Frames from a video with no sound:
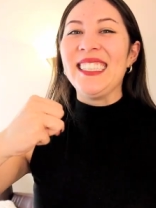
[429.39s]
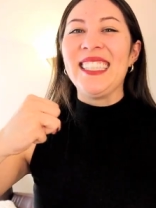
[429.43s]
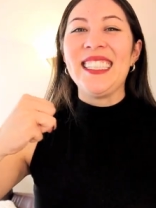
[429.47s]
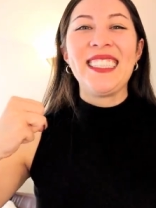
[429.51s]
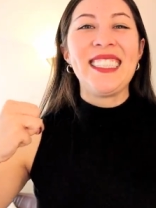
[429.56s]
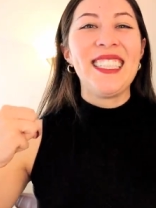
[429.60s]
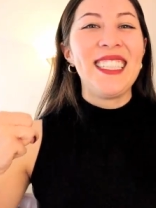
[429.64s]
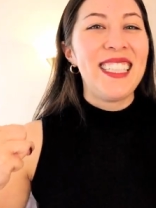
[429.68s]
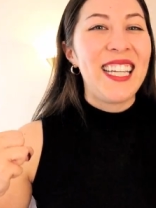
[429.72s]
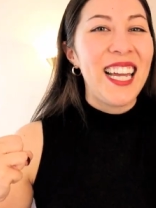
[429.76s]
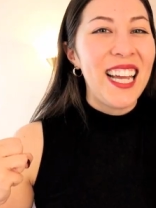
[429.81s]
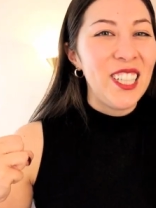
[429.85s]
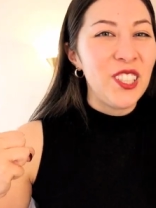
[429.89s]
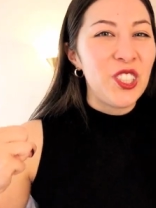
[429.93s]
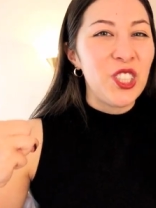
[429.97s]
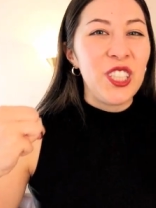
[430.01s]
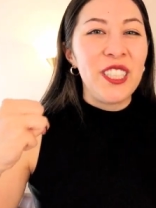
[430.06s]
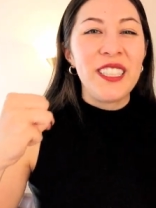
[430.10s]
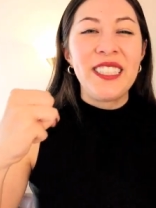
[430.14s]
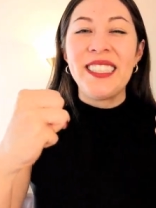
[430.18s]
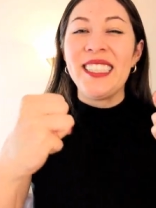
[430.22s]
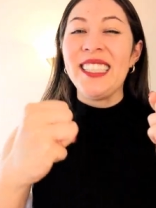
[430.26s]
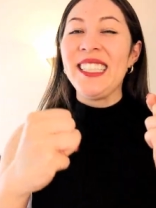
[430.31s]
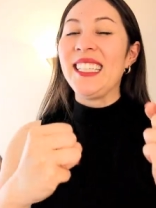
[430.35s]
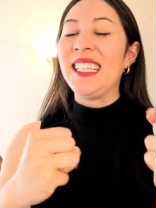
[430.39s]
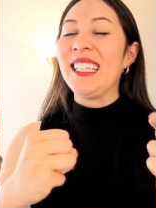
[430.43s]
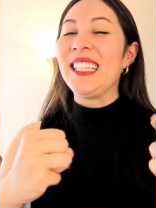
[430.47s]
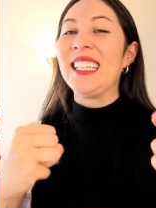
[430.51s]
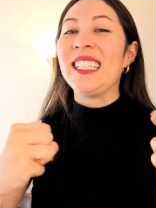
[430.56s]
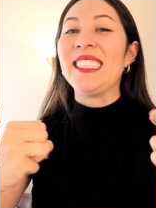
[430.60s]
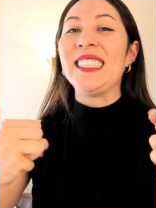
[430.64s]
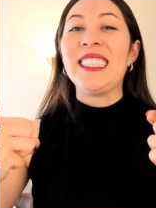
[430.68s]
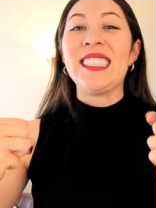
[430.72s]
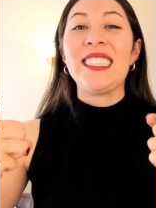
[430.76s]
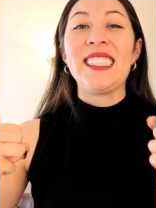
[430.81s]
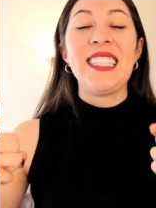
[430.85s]
disengaging, syncing
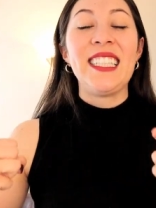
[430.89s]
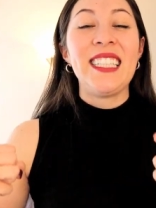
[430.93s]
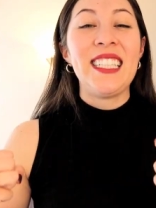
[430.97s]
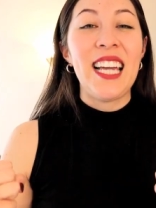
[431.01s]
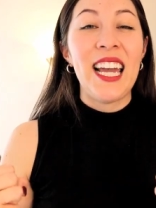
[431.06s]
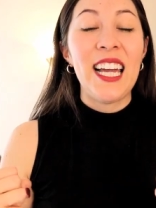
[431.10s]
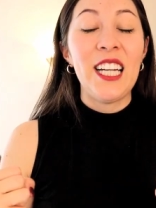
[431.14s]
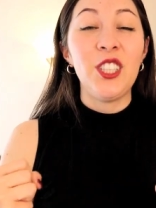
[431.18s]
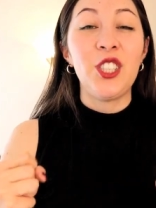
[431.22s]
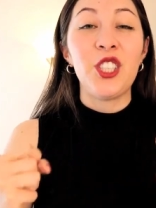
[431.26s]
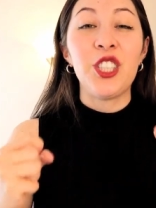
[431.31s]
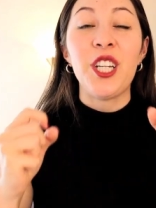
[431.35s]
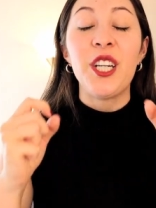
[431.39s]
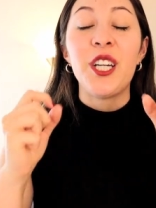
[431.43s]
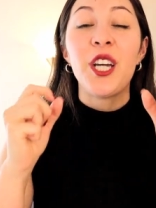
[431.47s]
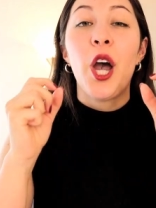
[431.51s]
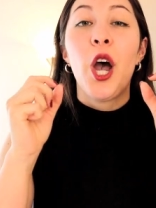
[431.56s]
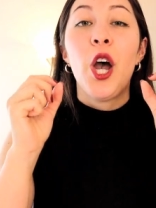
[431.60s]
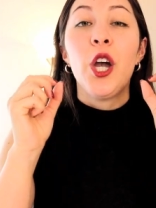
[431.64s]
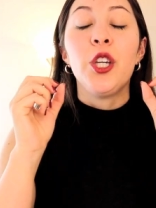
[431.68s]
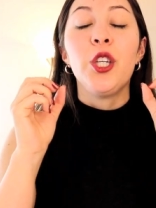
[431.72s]
and disengaging,